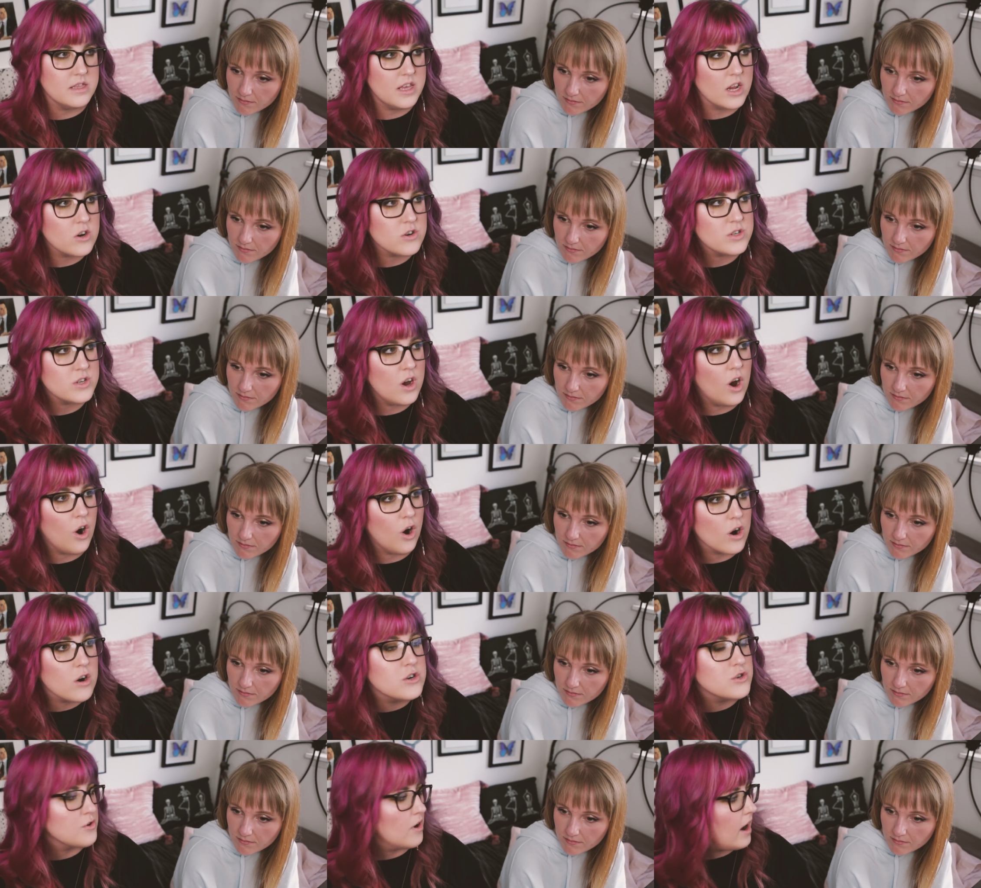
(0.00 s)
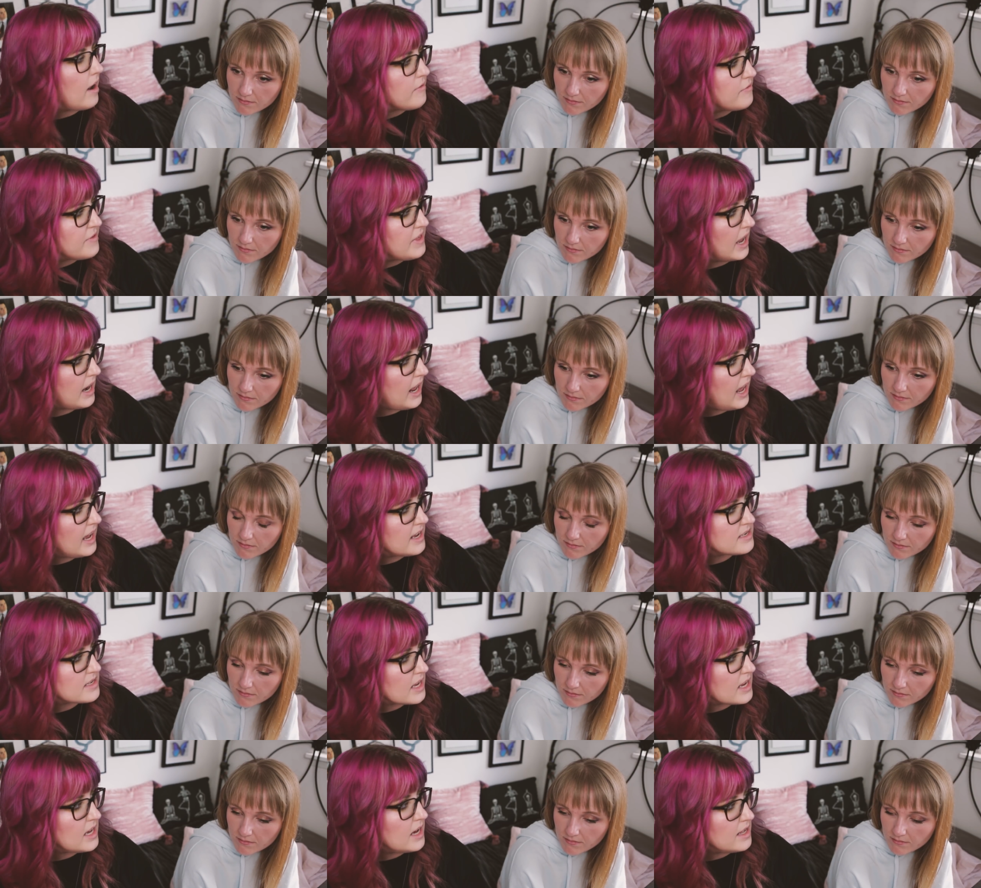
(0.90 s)
Speaker 1: There's a hard drive that
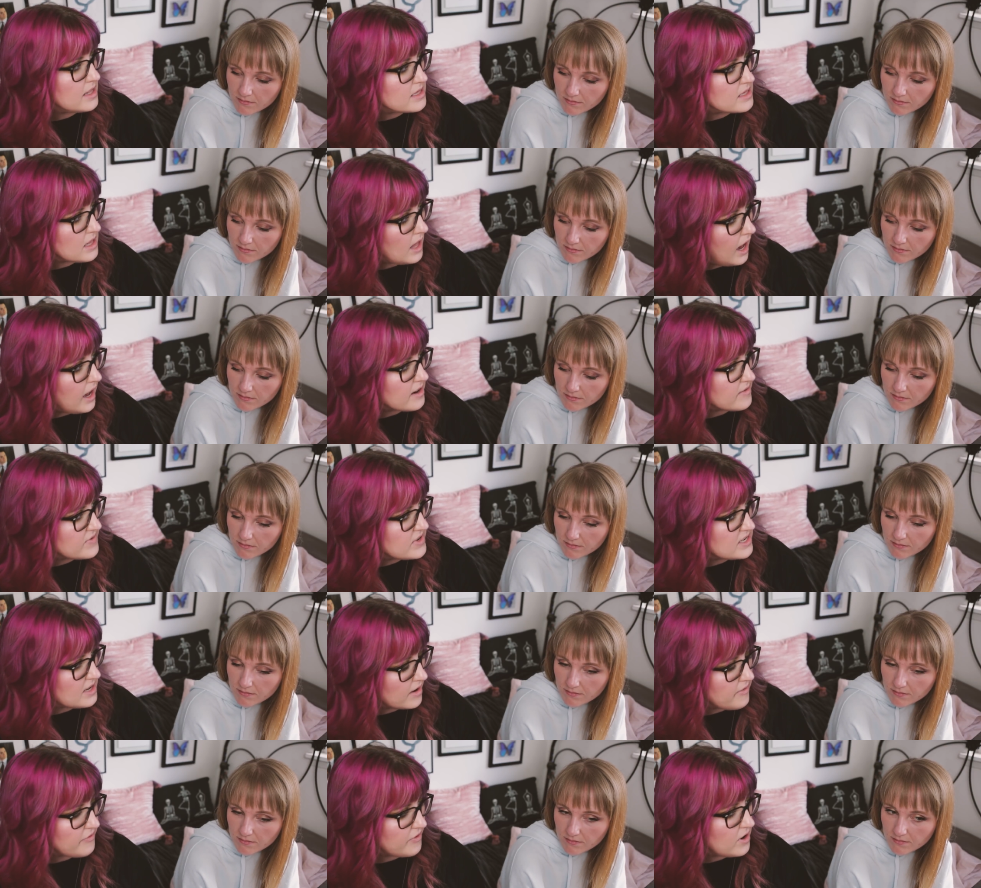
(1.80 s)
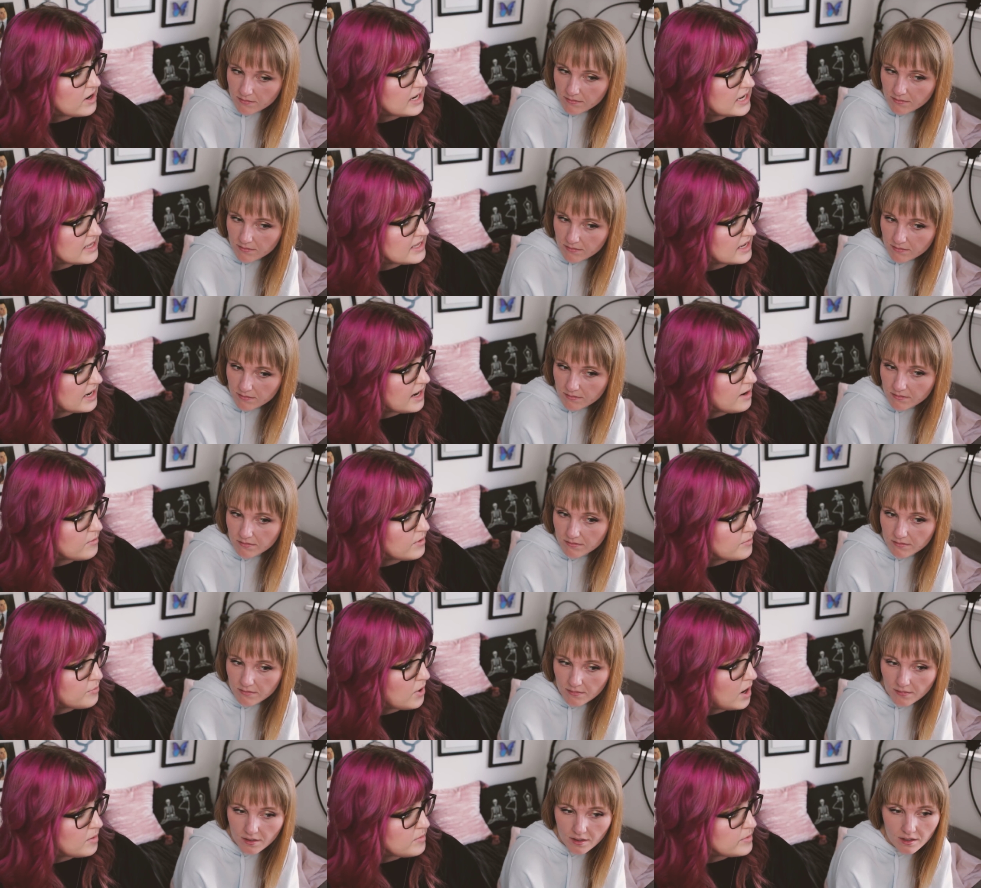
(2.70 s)
has like a lot of stuff on it that I
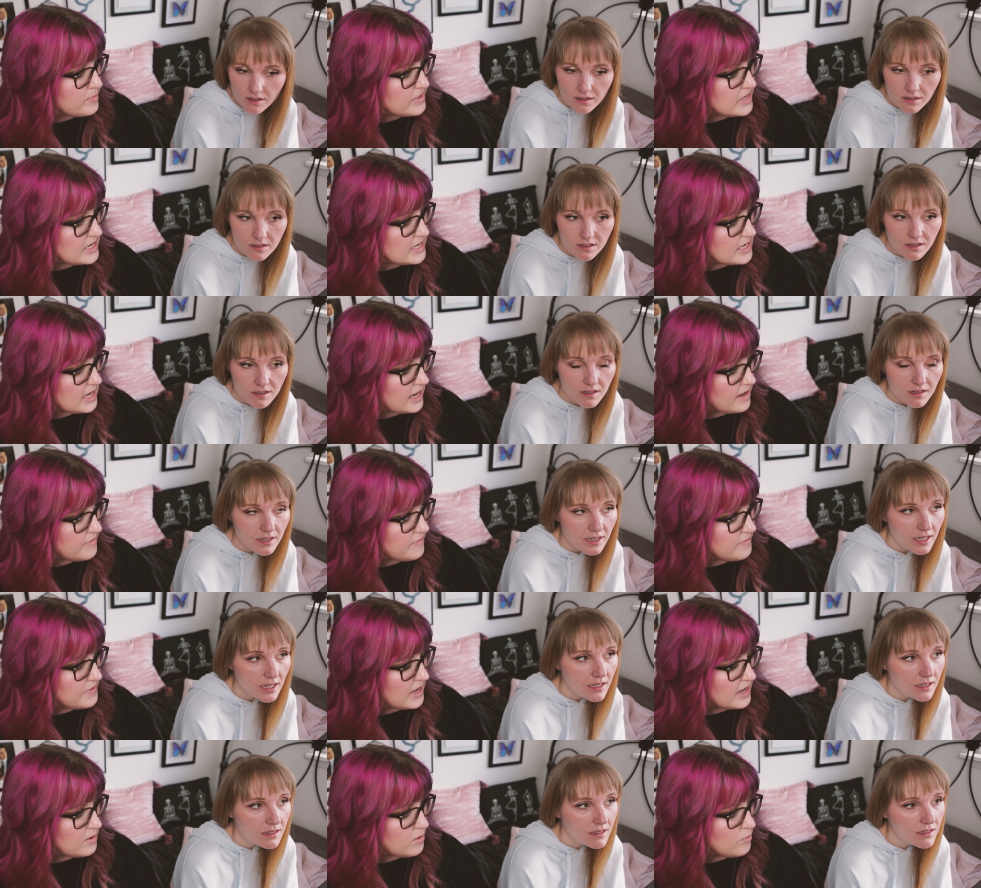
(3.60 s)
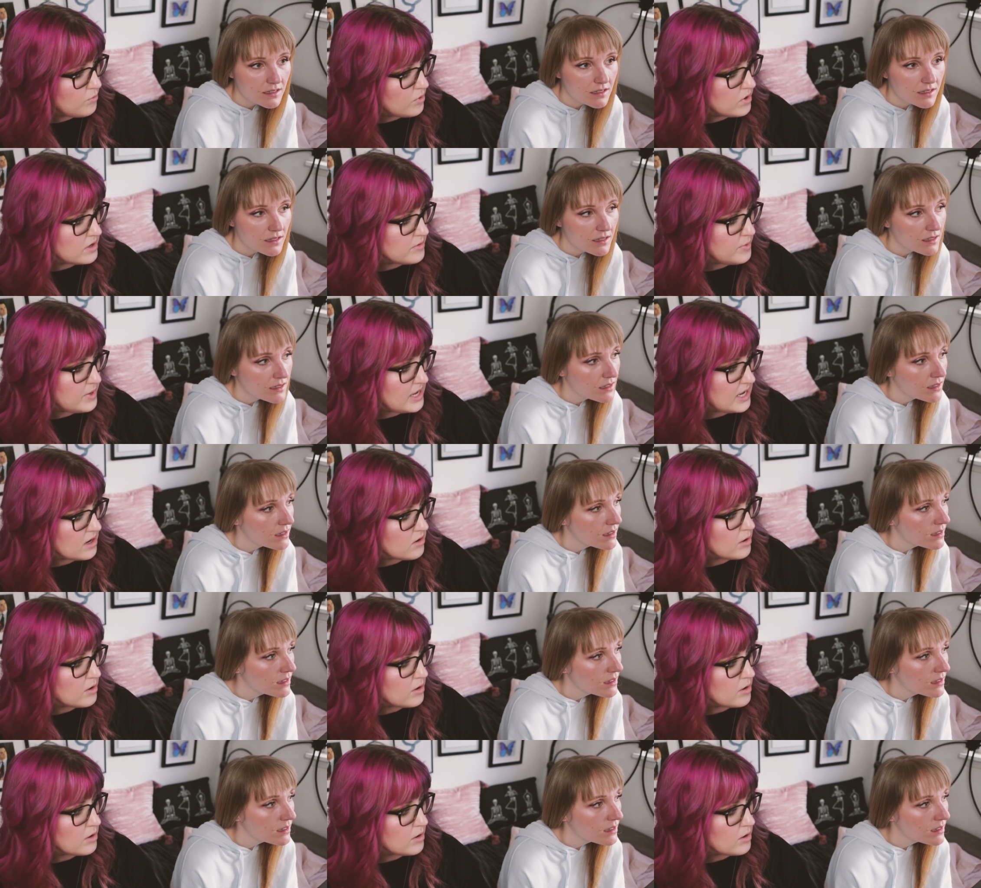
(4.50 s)
would probably save okay. that would be